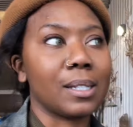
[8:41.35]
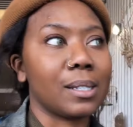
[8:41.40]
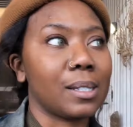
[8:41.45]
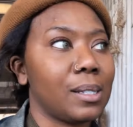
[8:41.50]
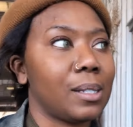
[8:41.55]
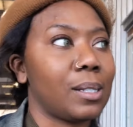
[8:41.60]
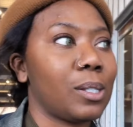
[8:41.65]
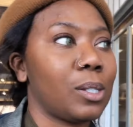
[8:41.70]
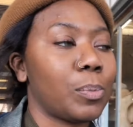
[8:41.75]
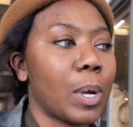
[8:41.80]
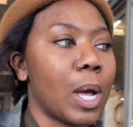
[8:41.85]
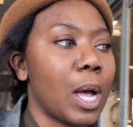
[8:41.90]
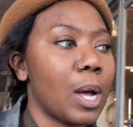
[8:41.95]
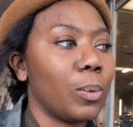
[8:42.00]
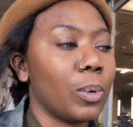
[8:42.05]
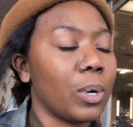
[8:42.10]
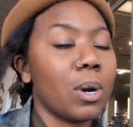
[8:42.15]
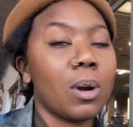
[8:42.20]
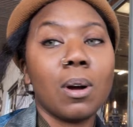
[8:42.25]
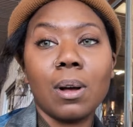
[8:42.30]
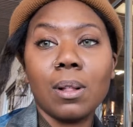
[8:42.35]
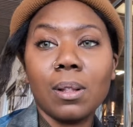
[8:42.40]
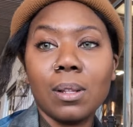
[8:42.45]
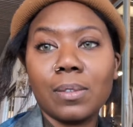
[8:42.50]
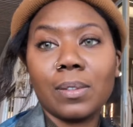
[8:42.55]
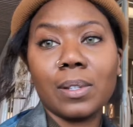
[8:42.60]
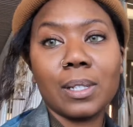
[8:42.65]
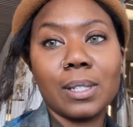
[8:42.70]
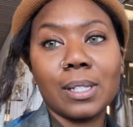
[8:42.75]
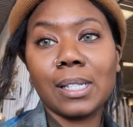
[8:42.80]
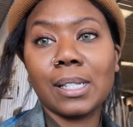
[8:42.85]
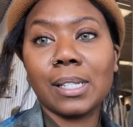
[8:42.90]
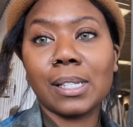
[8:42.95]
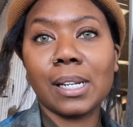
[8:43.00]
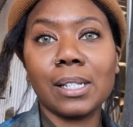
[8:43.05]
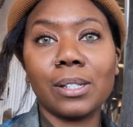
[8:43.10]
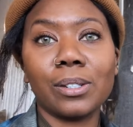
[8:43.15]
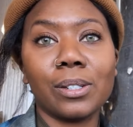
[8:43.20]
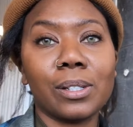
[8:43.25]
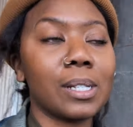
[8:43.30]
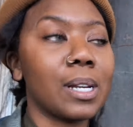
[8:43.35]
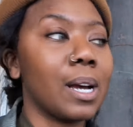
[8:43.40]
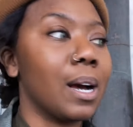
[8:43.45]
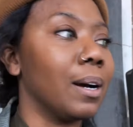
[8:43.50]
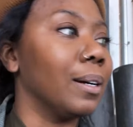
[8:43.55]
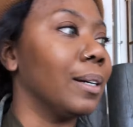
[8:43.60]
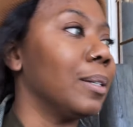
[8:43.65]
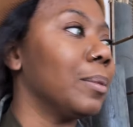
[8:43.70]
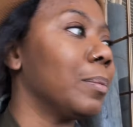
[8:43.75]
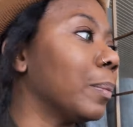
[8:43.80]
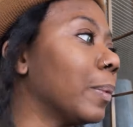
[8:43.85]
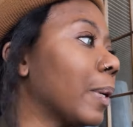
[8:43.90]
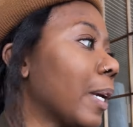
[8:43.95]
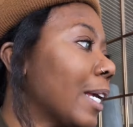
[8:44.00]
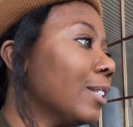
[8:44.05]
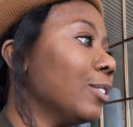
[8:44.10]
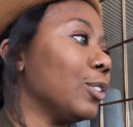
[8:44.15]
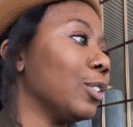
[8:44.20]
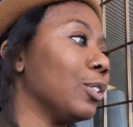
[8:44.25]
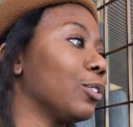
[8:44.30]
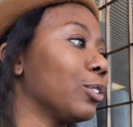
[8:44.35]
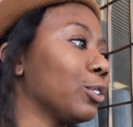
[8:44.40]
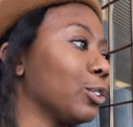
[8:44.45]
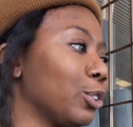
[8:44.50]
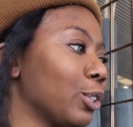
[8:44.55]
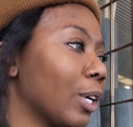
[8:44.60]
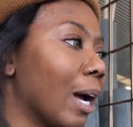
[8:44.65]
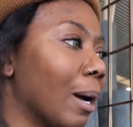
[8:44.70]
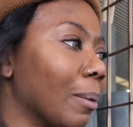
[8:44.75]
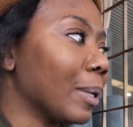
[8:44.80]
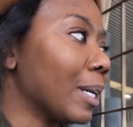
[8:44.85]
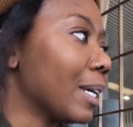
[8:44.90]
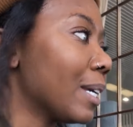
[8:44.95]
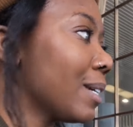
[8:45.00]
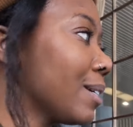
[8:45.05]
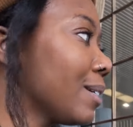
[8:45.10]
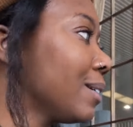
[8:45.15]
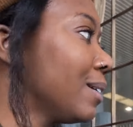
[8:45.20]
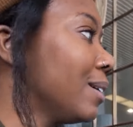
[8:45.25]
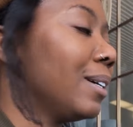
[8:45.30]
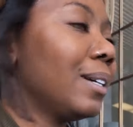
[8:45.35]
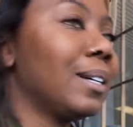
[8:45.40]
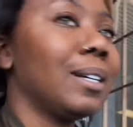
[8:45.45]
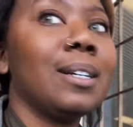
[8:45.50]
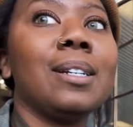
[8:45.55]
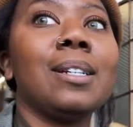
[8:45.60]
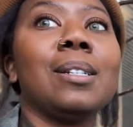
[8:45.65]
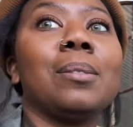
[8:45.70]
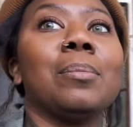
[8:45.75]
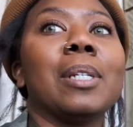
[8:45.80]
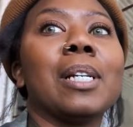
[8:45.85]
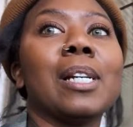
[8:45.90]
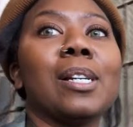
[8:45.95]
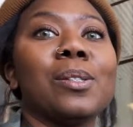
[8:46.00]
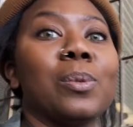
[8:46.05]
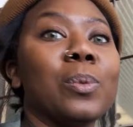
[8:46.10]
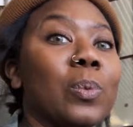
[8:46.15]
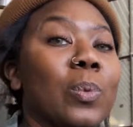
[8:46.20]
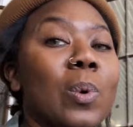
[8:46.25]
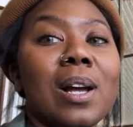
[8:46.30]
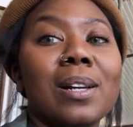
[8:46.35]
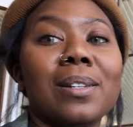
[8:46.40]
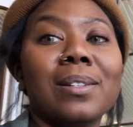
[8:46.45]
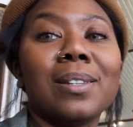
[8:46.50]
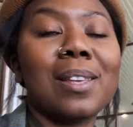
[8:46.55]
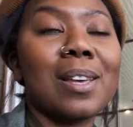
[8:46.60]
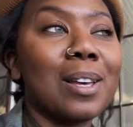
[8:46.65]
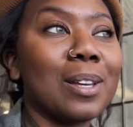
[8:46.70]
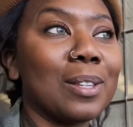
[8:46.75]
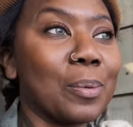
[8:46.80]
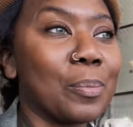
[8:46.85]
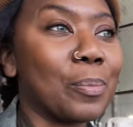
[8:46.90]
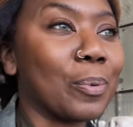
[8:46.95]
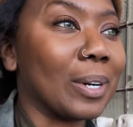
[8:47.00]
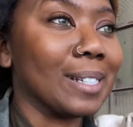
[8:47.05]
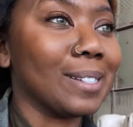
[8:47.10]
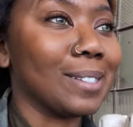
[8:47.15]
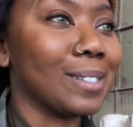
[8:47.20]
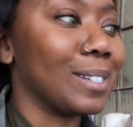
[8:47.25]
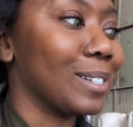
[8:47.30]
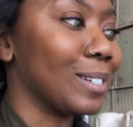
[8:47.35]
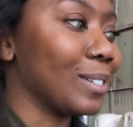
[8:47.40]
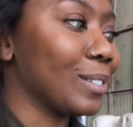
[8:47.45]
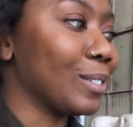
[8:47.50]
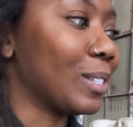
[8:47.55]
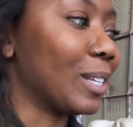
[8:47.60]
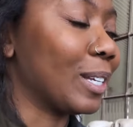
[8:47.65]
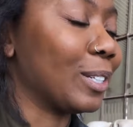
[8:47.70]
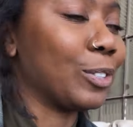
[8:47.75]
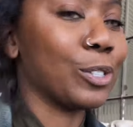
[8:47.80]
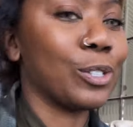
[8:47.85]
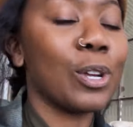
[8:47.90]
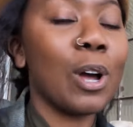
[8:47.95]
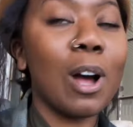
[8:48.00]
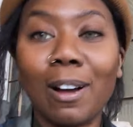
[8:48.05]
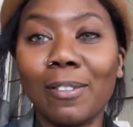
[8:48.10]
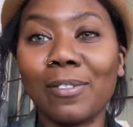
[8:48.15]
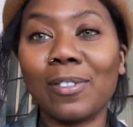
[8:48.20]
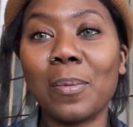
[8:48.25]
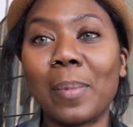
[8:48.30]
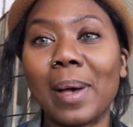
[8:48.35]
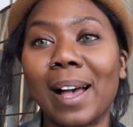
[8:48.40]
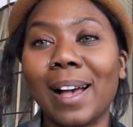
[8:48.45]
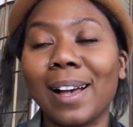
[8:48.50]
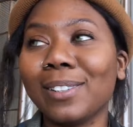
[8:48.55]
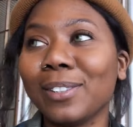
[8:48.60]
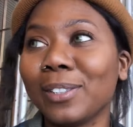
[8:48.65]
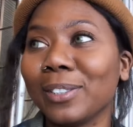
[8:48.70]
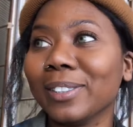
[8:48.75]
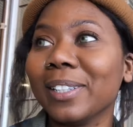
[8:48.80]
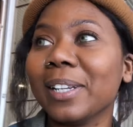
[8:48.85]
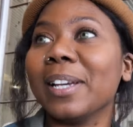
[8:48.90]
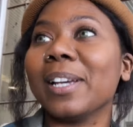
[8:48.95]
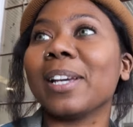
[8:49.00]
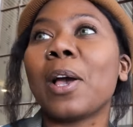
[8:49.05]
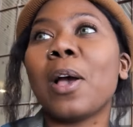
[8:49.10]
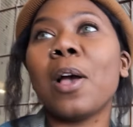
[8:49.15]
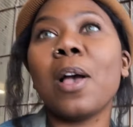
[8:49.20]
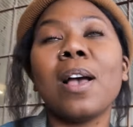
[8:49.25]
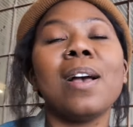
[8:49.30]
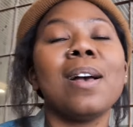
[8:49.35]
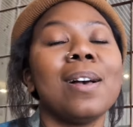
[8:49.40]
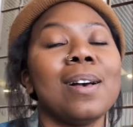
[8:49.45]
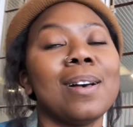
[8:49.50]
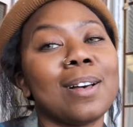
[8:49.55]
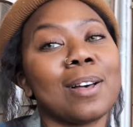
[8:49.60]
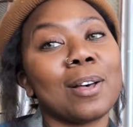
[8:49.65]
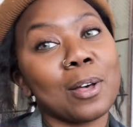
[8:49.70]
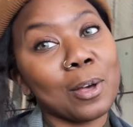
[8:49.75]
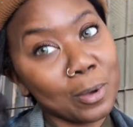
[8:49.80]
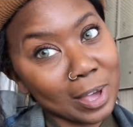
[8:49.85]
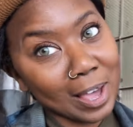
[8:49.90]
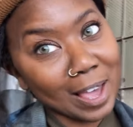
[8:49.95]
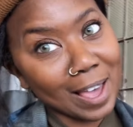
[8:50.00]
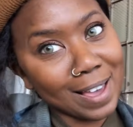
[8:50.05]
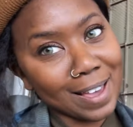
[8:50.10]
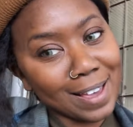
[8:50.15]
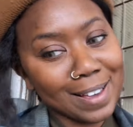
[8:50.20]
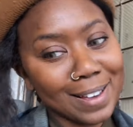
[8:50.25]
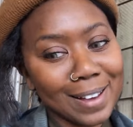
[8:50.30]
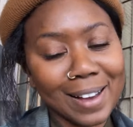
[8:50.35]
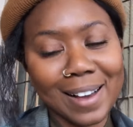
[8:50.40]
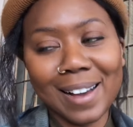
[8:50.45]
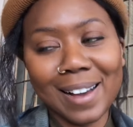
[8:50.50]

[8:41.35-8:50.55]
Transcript: This is a spot where all of the designers come and do their shopping because one, the prices just off the bat are like, okay.